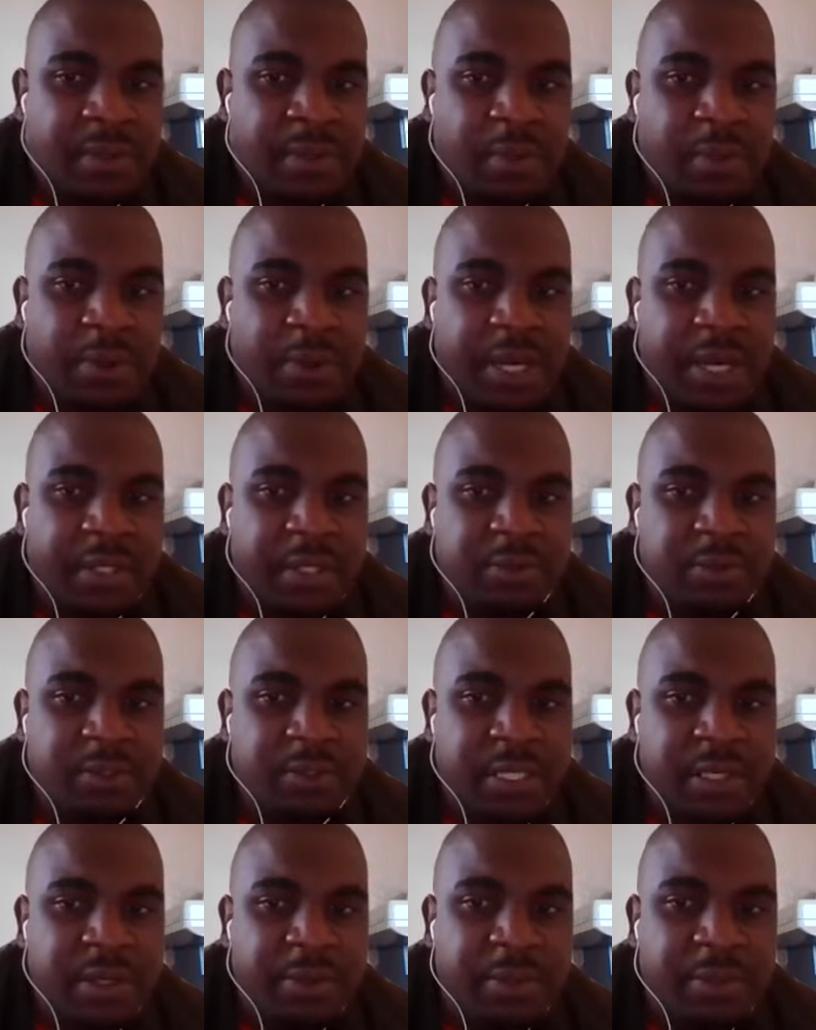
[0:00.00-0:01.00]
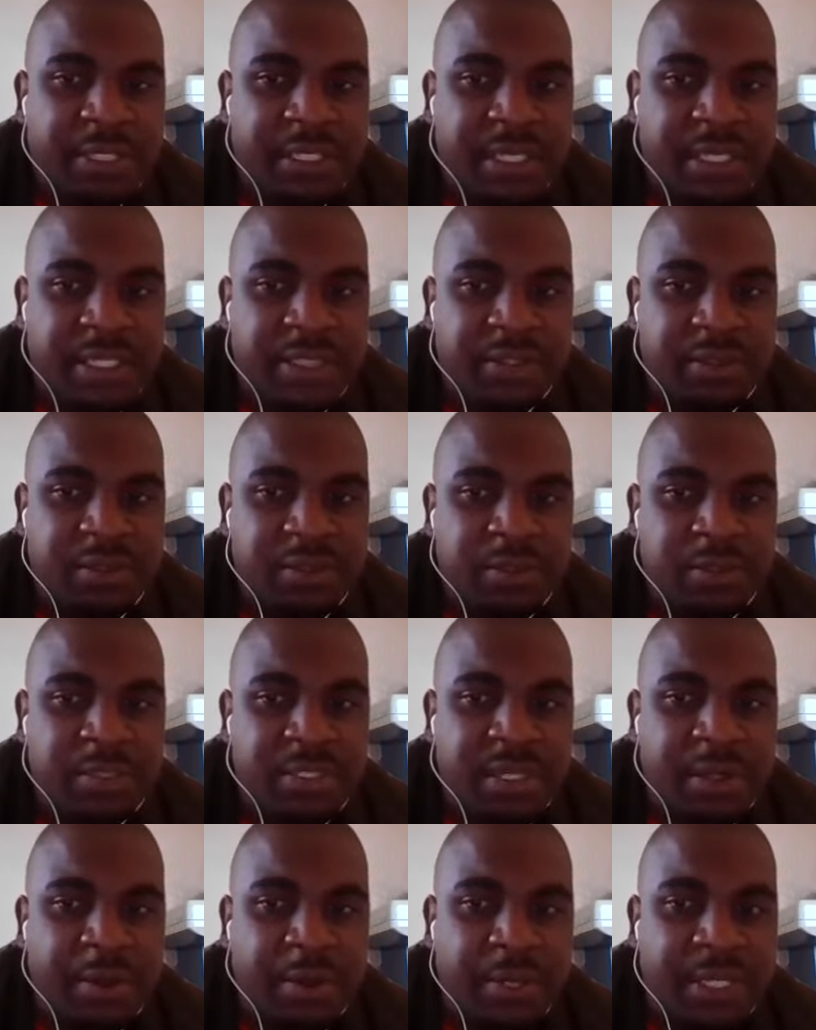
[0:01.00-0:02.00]
We are today witnessed
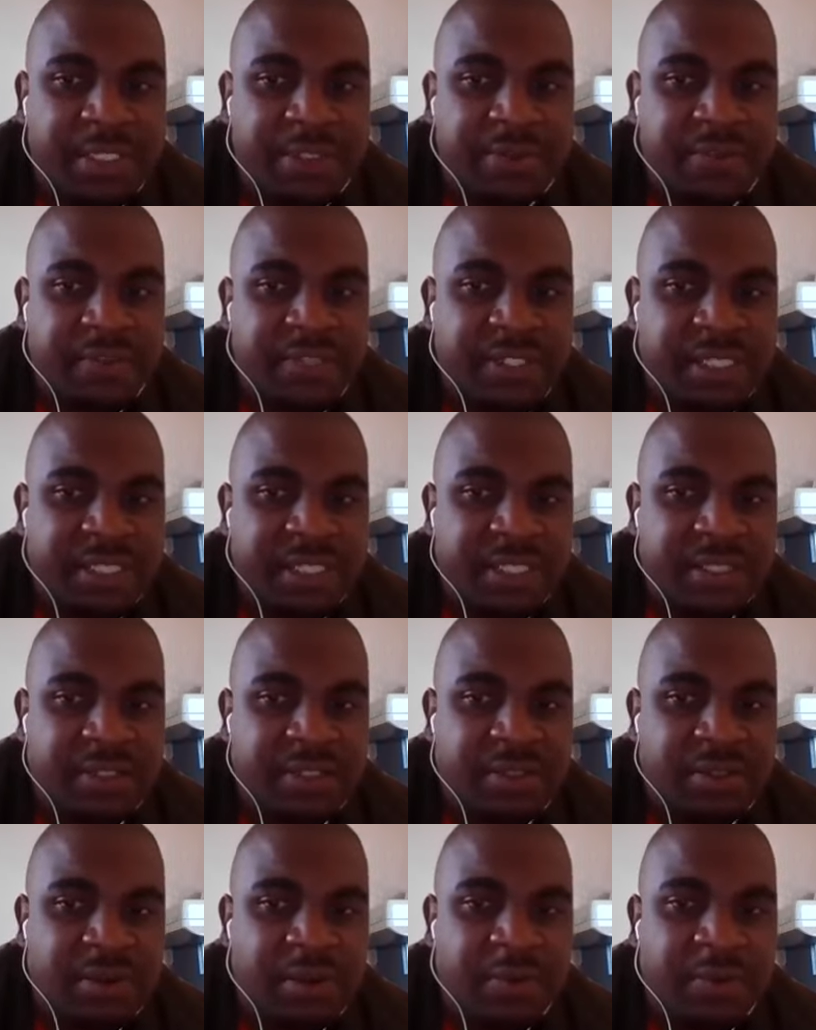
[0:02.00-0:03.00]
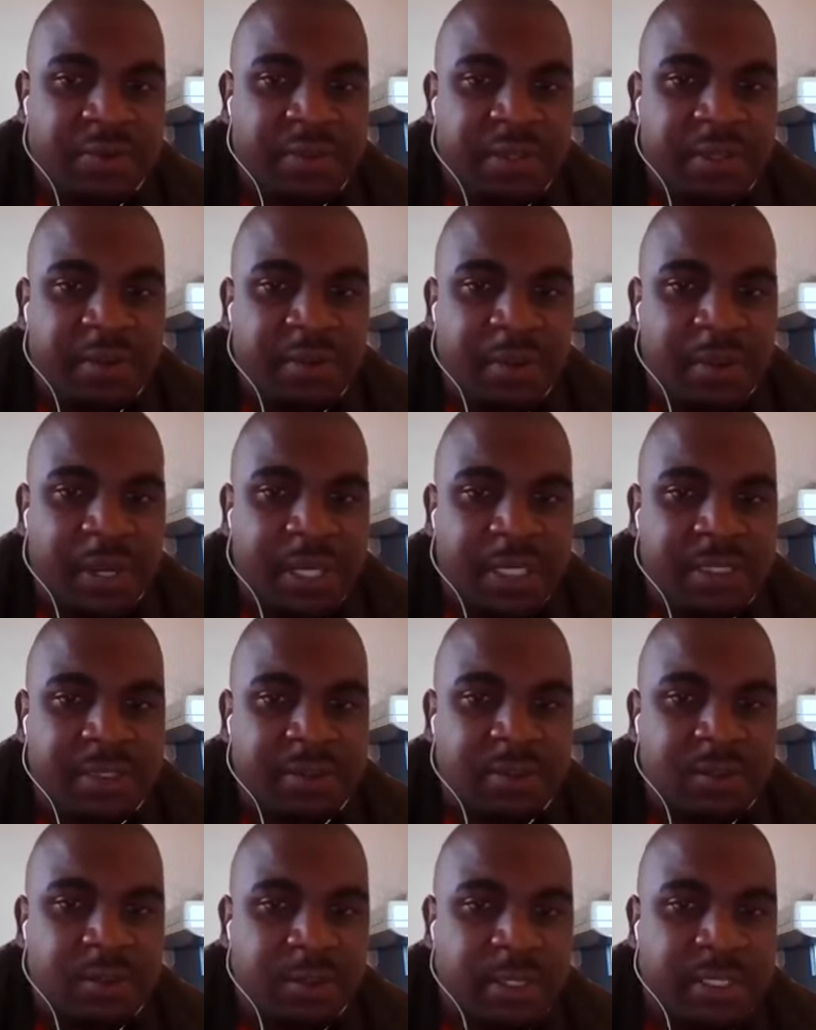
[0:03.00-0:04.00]
the worst versions of
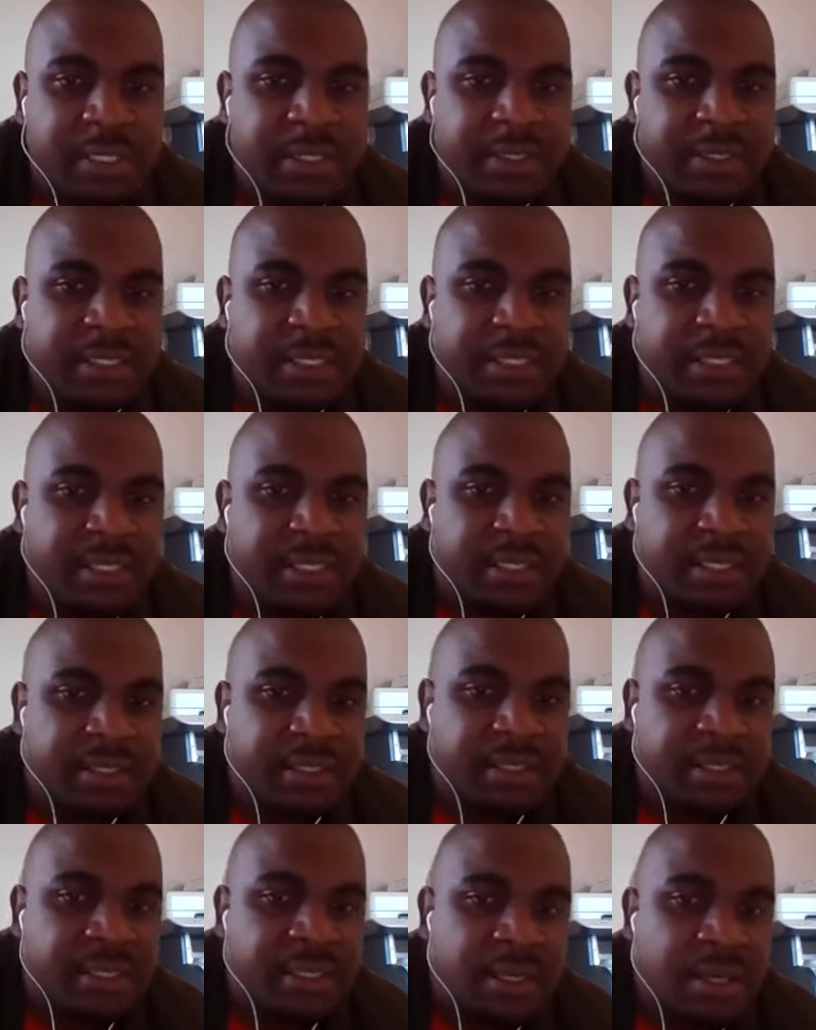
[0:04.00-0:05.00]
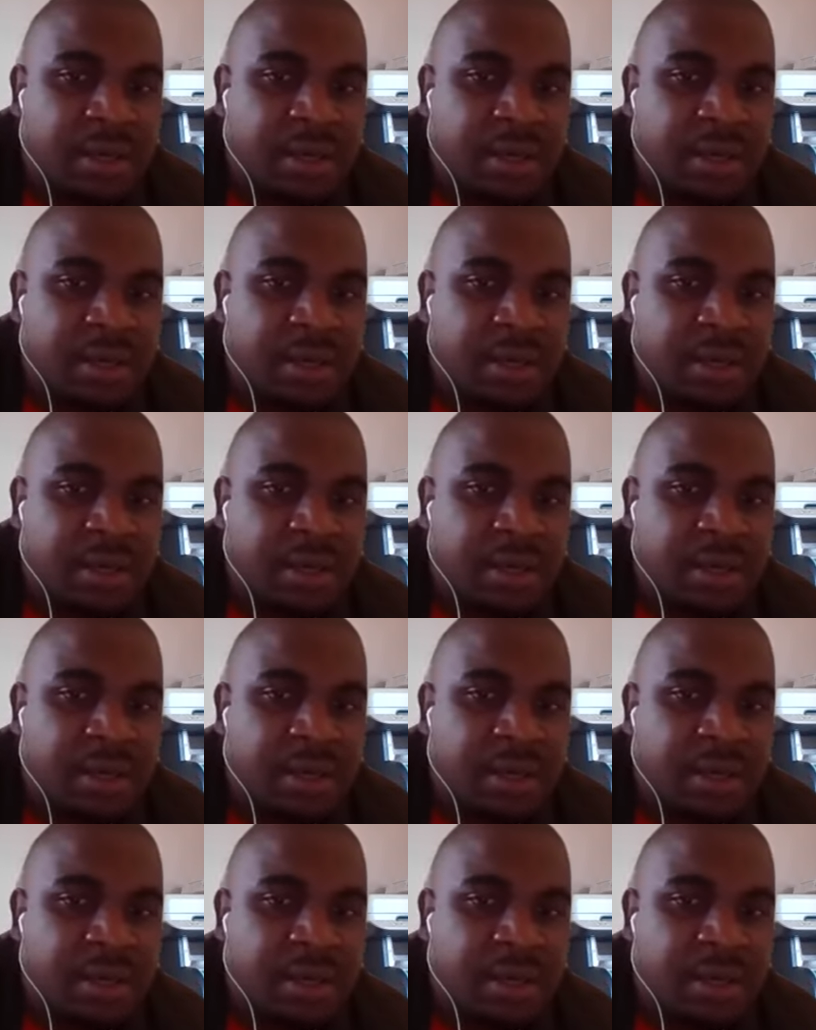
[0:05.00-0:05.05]
inward-looking tendencies